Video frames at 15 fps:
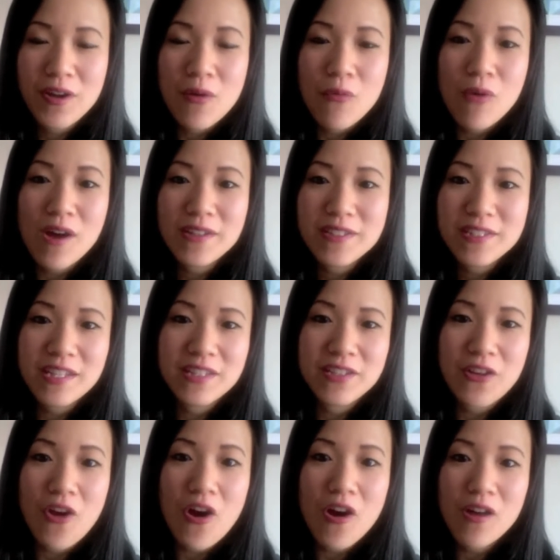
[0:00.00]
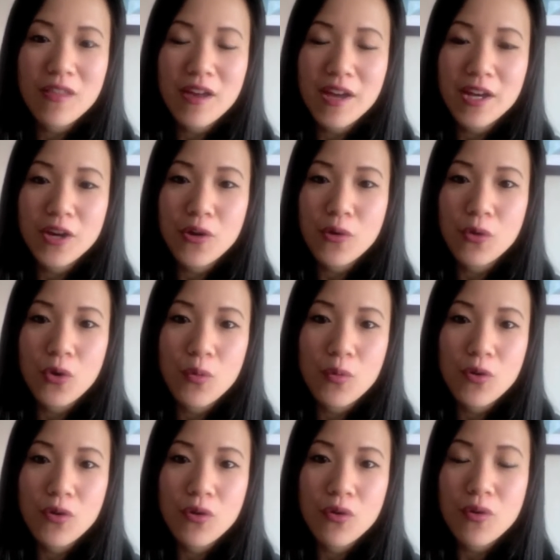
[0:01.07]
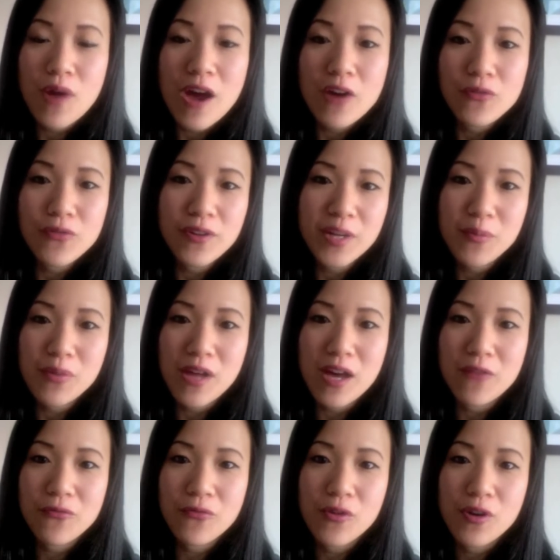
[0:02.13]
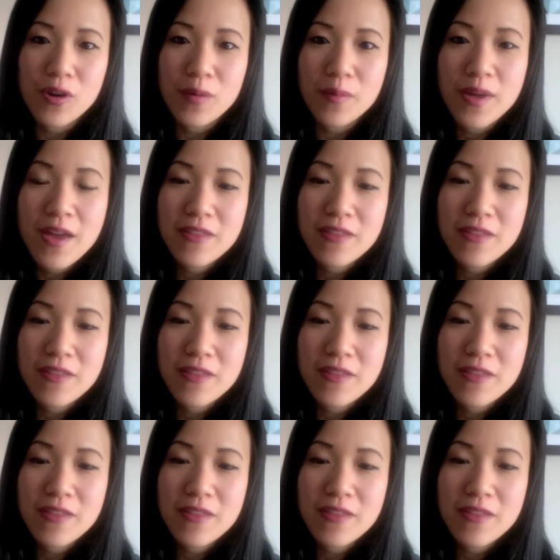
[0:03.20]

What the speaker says: WOTC is an online global crowdfunding platform